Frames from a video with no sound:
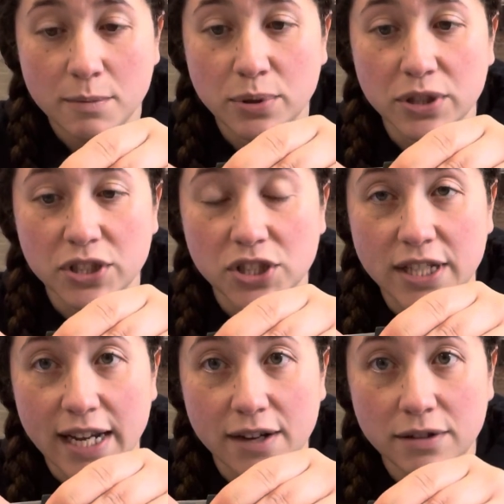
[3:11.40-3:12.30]
push
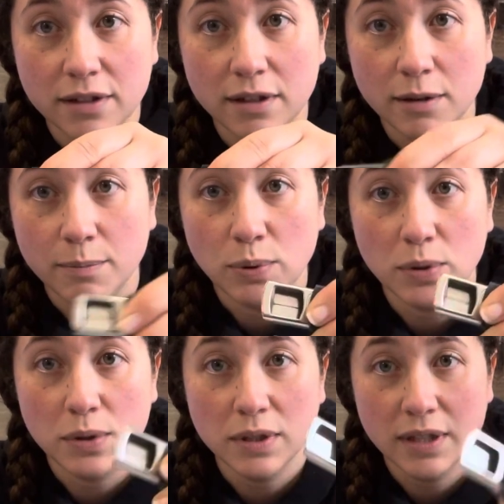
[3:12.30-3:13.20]
down,
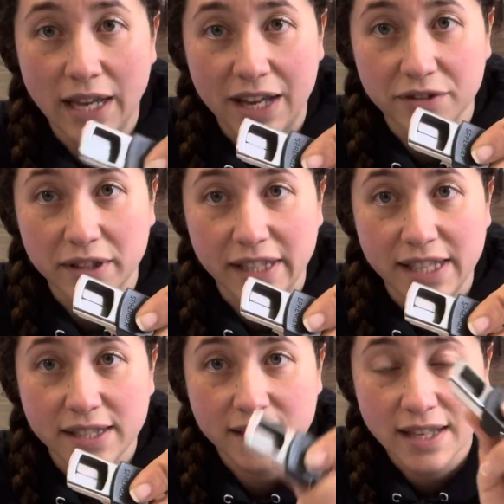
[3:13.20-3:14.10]
pull, and
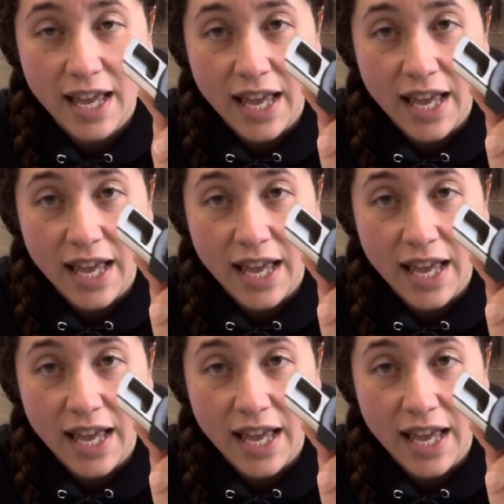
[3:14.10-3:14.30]
release.